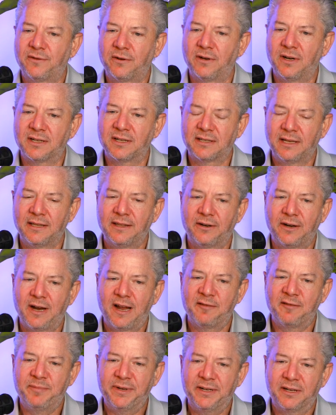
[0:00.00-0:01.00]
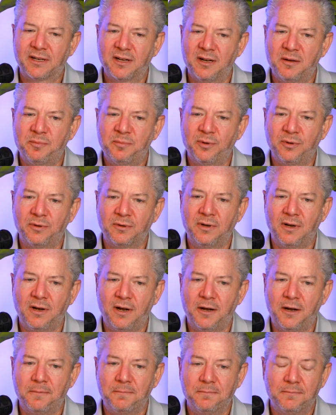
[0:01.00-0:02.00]
for us, and there have been a couple.
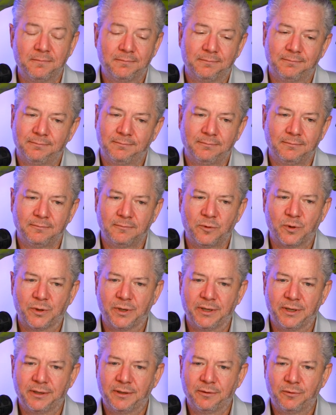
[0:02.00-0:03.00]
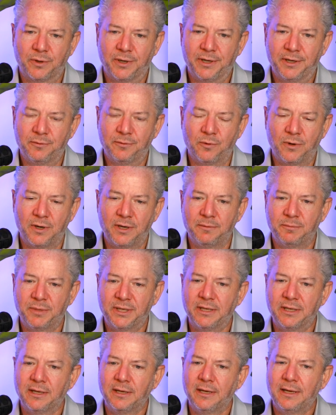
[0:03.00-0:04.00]
We're in one,
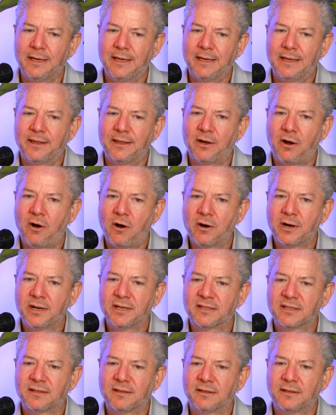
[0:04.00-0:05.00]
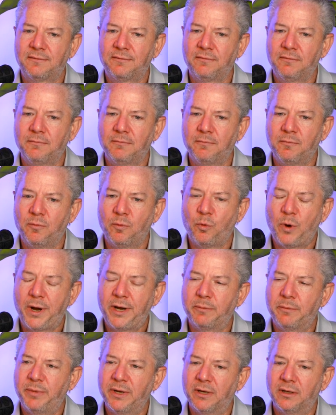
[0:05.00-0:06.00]
but the hardest way
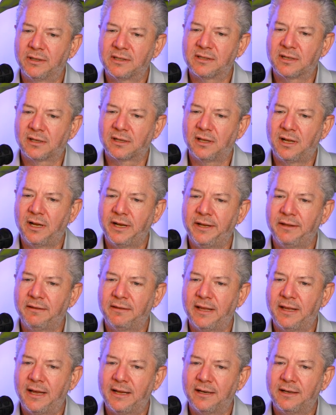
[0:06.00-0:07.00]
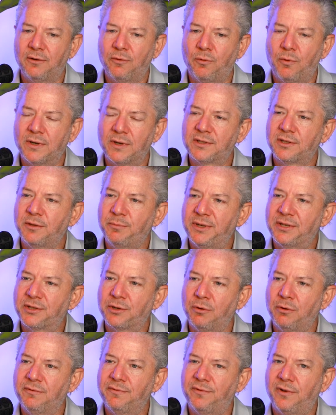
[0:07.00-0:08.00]
to build is a client that wants to be
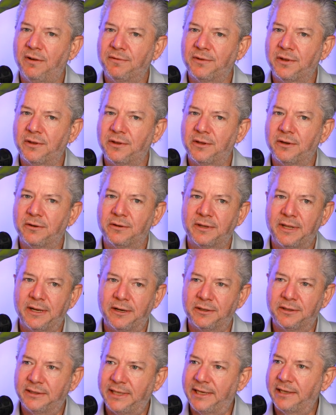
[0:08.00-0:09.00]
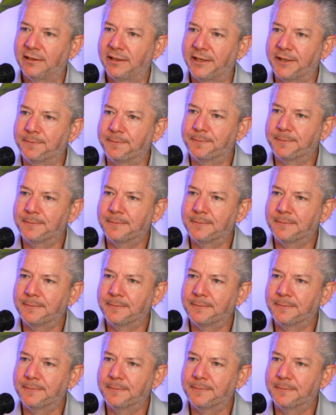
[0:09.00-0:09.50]
so involved that they're there daily.